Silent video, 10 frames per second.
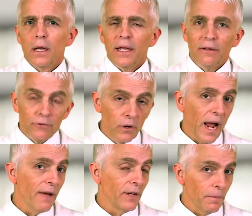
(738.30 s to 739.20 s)
If you're
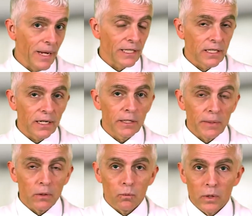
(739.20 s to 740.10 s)
having a
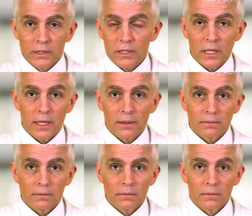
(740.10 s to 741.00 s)
mastectomy on one side
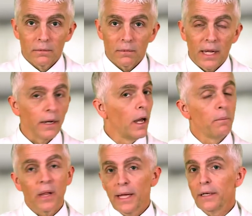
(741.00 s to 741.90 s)
and
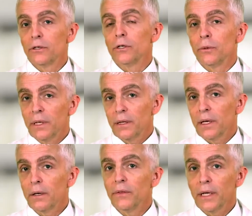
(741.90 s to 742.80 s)
not planning to do
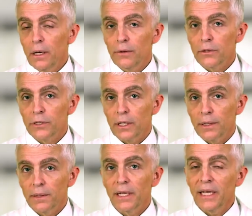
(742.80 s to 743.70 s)
anything on the other side,
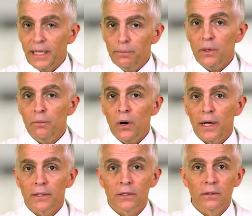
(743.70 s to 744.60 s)
and keep the
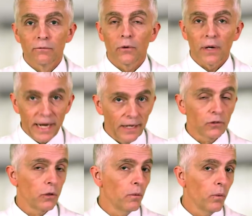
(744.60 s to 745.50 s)
breast for a
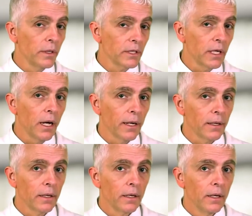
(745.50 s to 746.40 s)
cancer on one side,
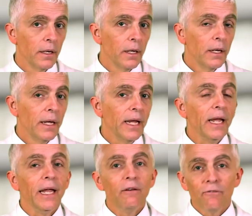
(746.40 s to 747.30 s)

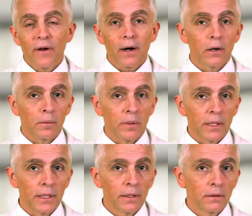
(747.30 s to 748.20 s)
invariably,